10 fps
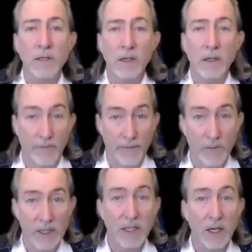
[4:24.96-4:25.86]
that for
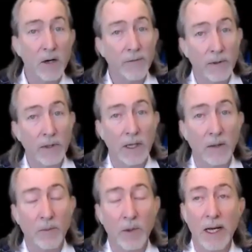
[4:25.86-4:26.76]
myself
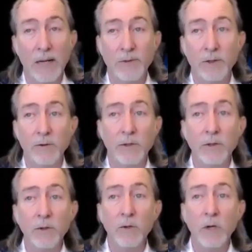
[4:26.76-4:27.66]
and perhaps you
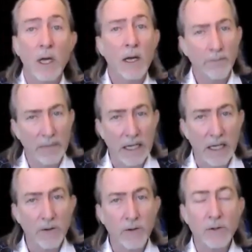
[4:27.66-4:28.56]
too,
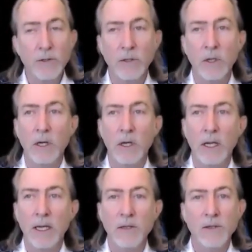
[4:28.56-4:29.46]
many others,
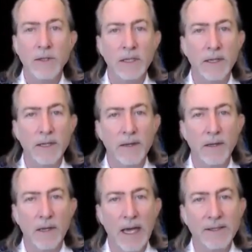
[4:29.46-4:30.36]
is that
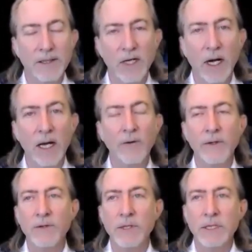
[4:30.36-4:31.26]
as a child,
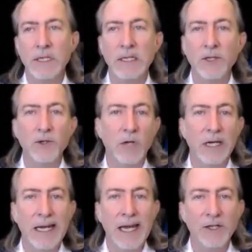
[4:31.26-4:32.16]
there's this initial
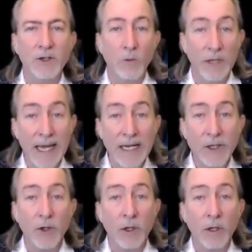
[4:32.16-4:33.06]
connection with
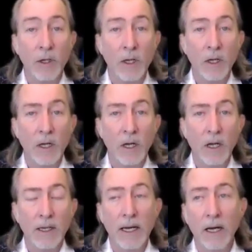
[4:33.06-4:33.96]
nature.
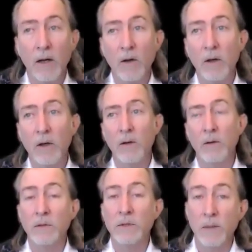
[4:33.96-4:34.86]
Now,
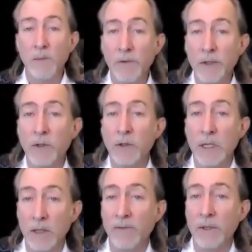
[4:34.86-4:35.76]
some of us are
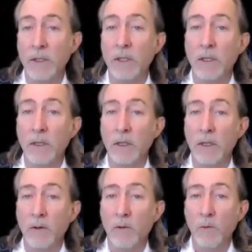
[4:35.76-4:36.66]
gifted
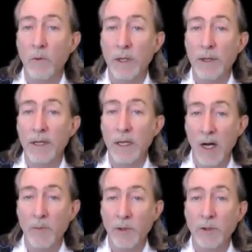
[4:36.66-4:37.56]
with the
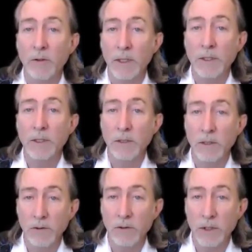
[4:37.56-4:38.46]
opportunities to
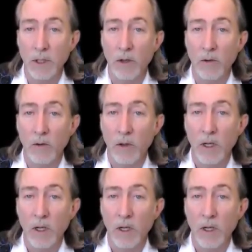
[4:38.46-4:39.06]
do so.